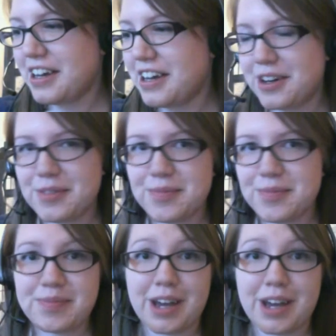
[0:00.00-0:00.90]
I
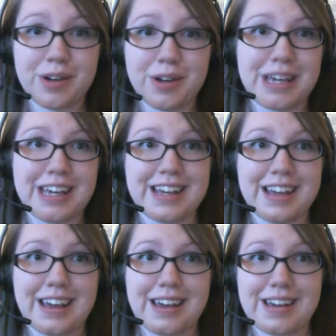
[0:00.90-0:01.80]
want to make
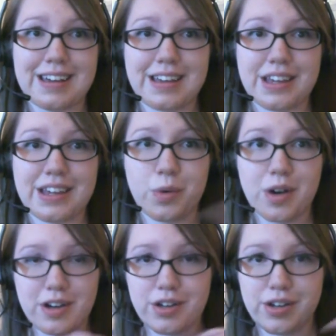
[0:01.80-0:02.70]
a
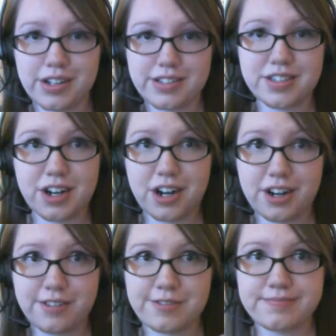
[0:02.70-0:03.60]
Ewok hooded
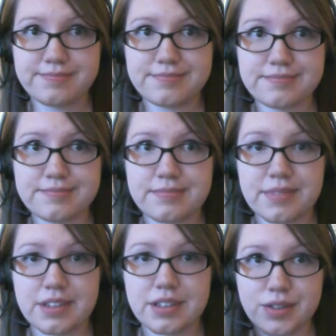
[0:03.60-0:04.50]
scarf.
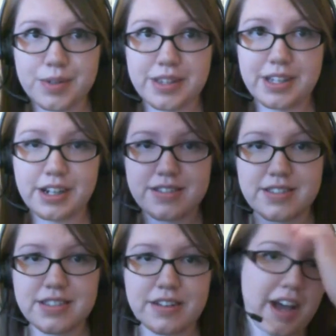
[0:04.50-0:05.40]
So with the ears
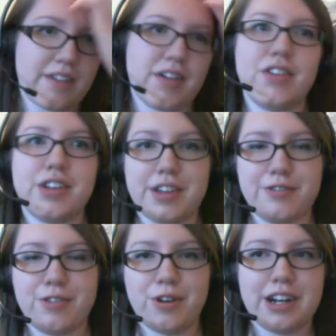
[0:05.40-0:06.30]
and stuff. I have everything
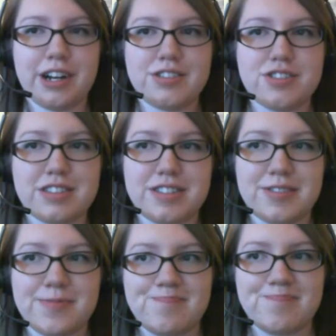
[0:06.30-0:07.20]
for it. I
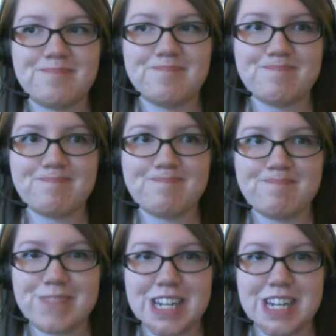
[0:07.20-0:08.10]
just
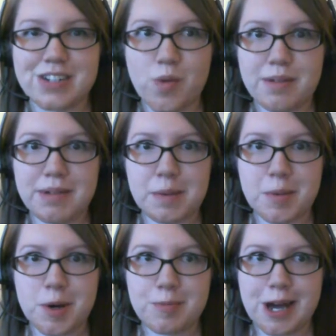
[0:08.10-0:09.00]
don't want to make
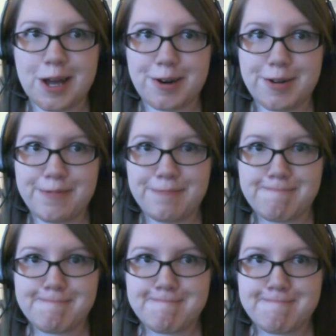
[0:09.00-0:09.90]
my own pattern
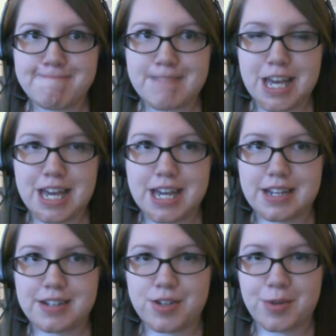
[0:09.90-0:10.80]

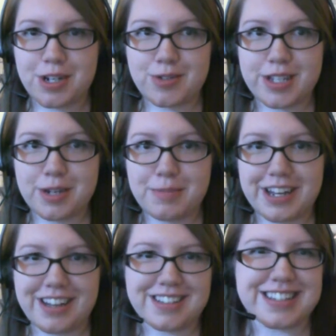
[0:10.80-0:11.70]
and don't want to use
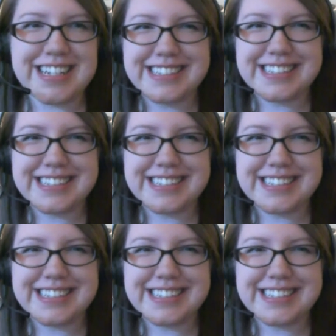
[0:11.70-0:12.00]
anybody else's.